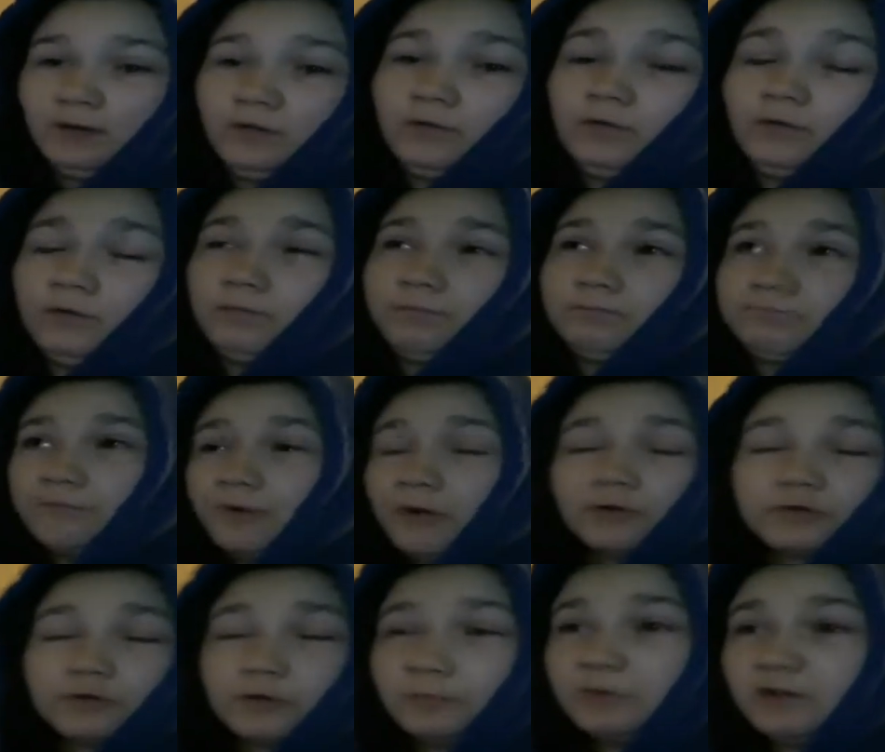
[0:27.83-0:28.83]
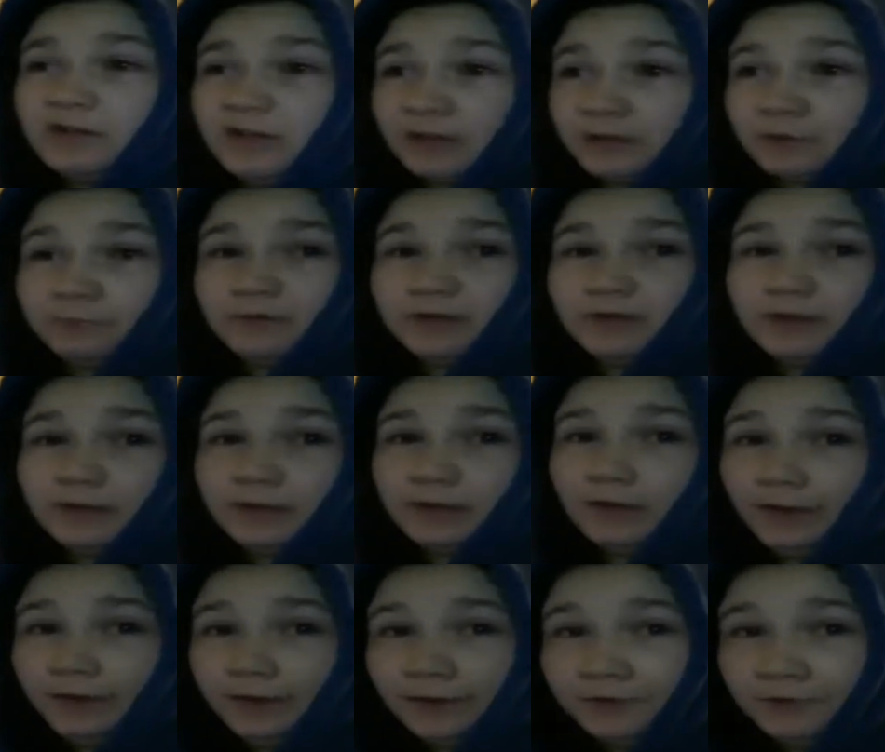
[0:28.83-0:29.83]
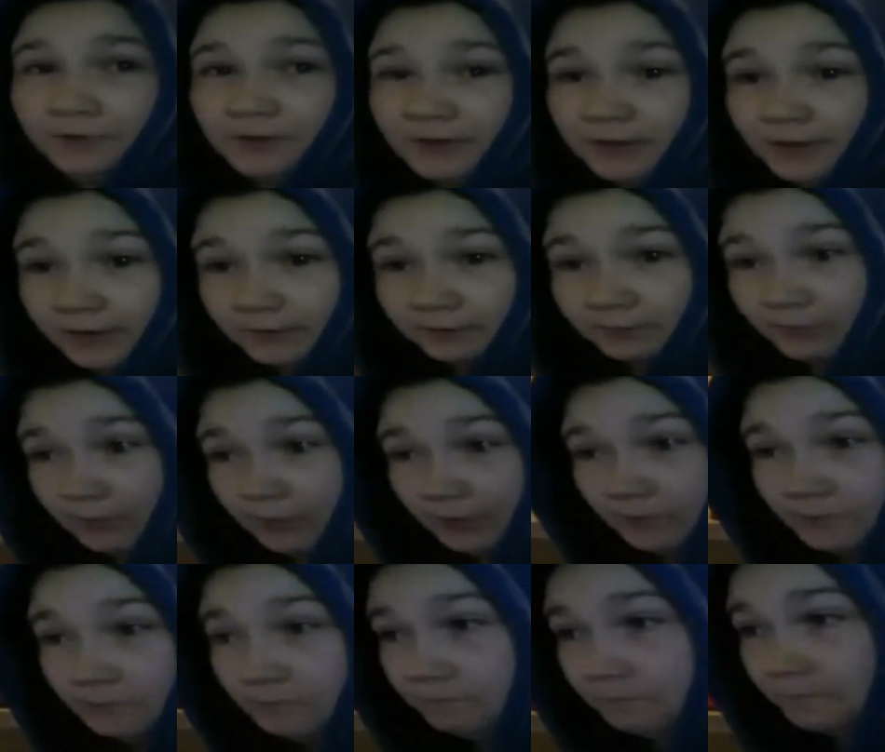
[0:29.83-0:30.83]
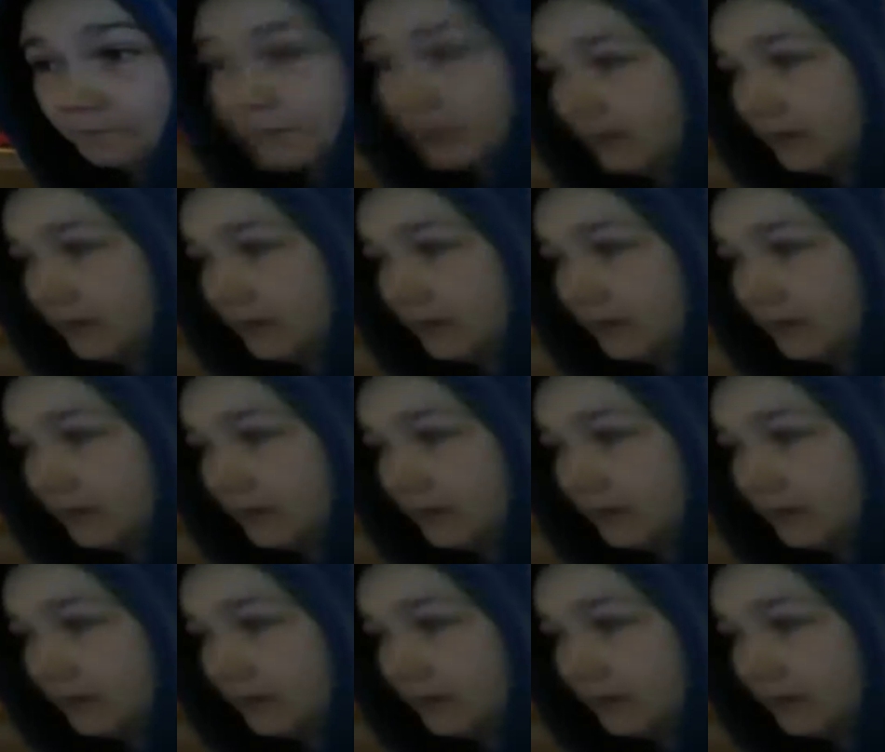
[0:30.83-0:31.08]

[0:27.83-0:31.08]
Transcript: Oh, blog got me like completely out no ears, but um,